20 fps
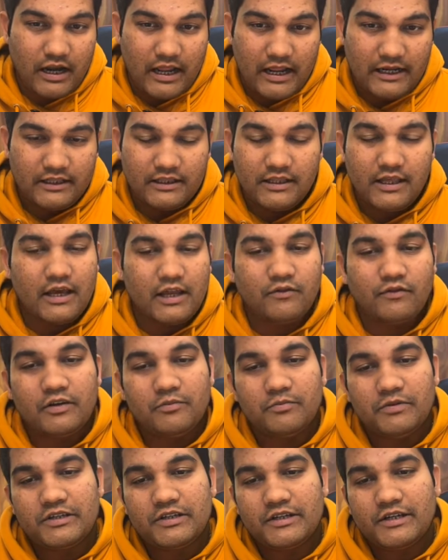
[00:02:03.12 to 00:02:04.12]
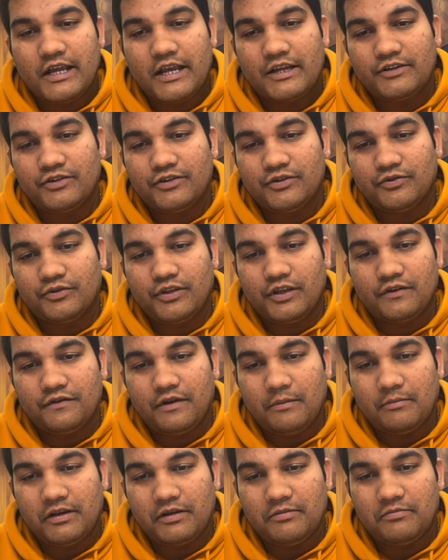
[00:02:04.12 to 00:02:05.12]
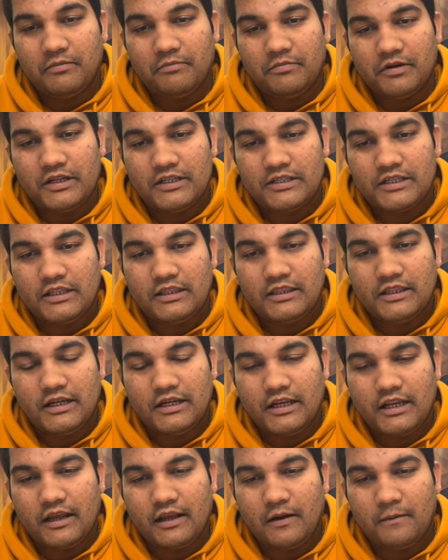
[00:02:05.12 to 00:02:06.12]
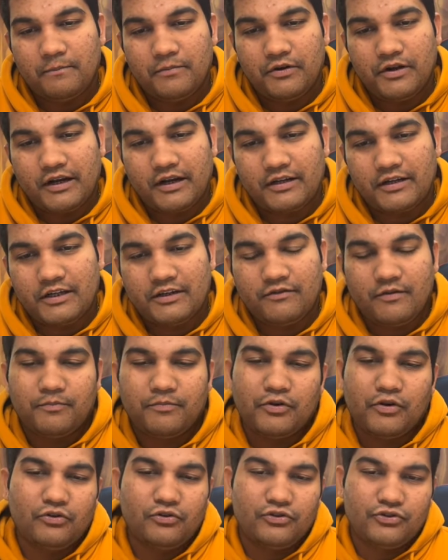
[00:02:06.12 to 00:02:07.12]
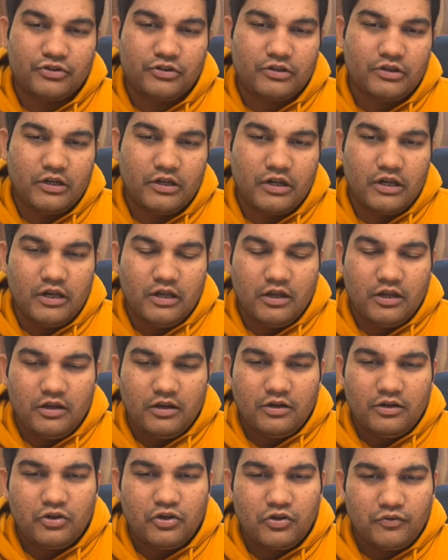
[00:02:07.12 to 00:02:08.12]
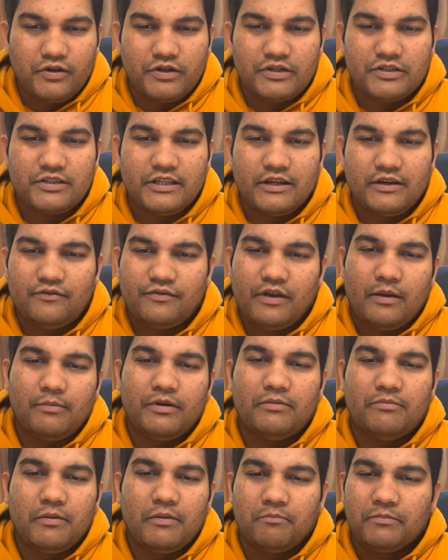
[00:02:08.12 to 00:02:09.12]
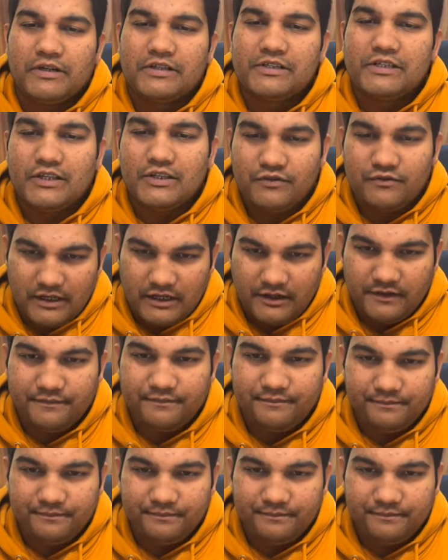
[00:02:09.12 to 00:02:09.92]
like they are very much attached to their family members and they take a protective approach towards their family members as well